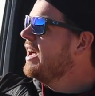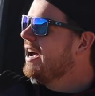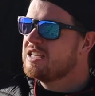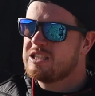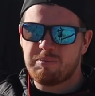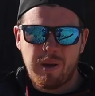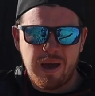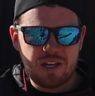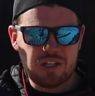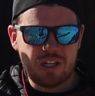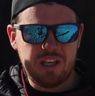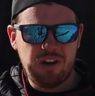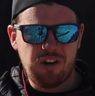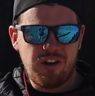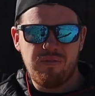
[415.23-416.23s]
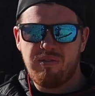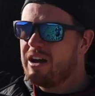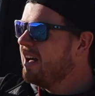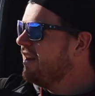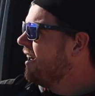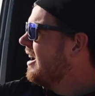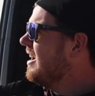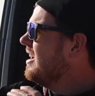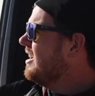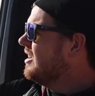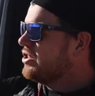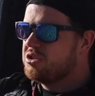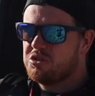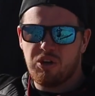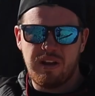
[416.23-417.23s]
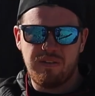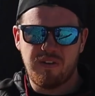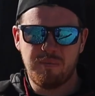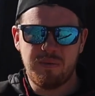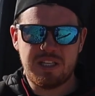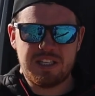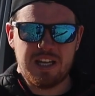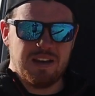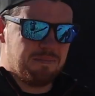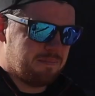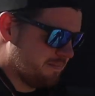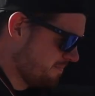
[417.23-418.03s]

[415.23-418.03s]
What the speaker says: especially here in Nevada, straight from the sun.